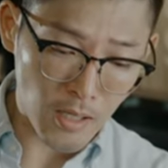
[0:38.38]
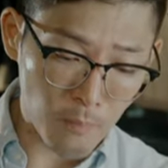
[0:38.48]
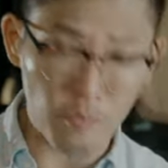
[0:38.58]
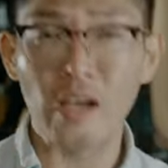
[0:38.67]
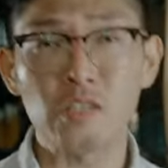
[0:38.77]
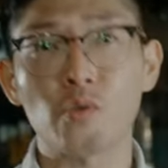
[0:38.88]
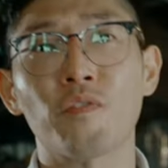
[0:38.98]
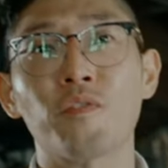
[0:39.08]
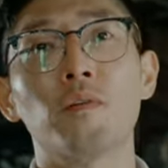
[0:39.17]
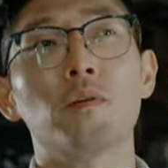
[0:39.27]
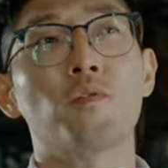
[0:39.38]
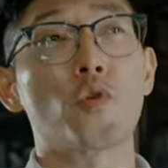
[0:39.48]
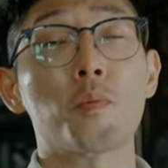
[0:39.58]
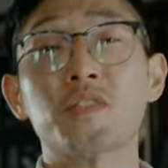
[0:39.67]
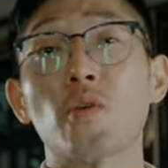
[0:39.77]
um, has a
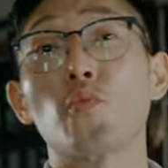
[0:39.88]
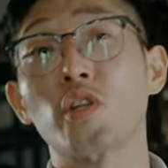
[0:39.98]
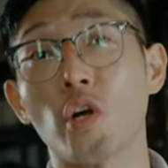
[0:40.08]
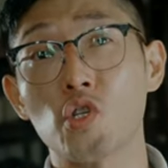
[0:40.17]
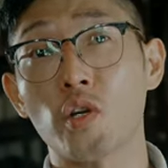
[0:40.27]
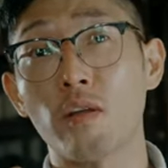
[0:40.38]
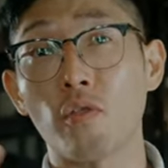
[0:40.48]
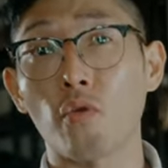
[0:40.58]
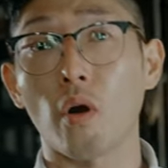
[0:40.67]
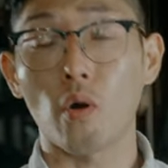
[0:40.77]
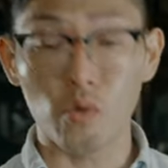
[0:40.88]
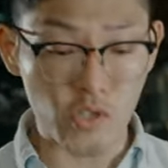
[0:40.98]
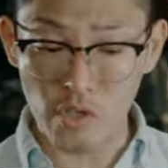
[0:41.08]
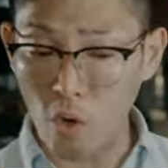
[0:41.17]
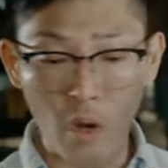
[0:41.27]
40% reduction in throw
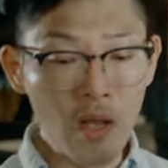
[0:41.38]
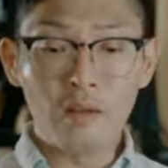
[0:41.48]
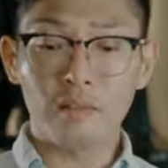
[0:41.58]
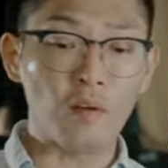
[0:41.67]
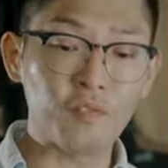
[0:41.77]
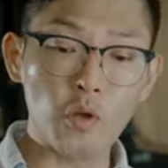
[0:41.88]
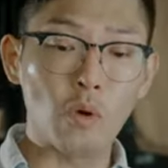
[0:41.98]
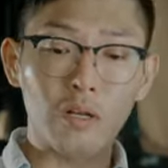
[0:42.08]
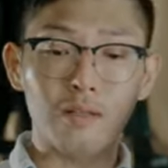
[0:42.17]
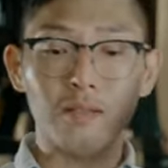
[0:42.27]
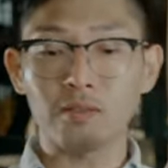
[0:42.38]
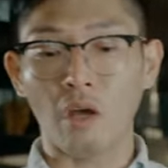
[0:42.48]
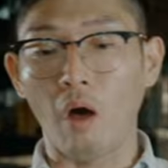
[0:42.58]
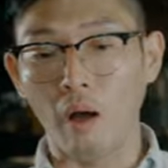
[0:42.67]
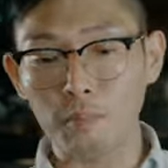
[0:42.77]
so definitely one of the
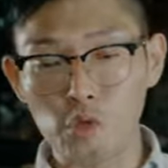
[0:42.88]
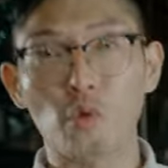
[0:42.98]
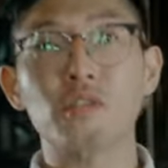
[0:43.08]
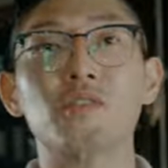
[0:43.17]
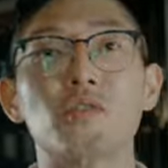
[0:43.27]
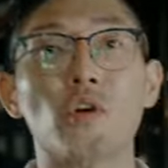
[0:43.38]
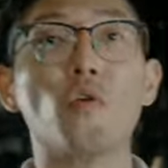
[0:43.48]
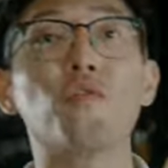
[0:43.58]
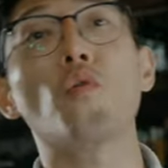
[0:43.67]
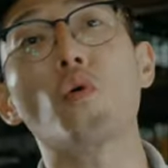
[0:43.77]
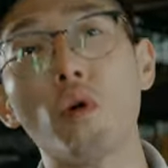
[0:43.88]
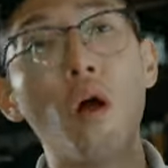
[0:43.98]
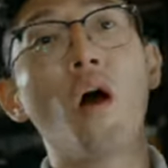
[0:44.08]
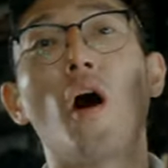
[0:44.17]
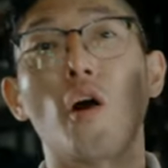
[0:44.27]
top choices to go for
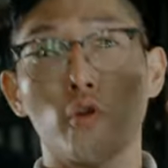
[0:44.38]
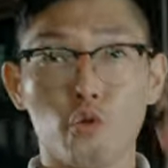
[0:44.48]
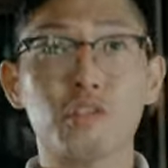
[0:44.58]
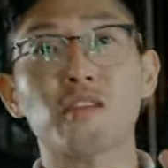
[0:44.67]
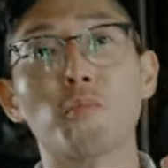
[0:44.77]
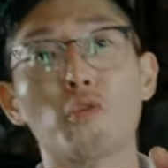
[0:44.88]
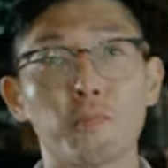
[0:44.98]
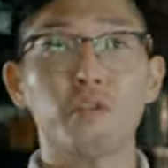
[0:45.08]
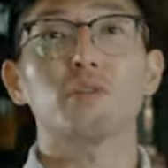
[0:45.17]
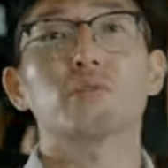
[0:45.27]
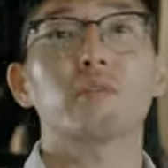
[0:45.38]
on your summer build.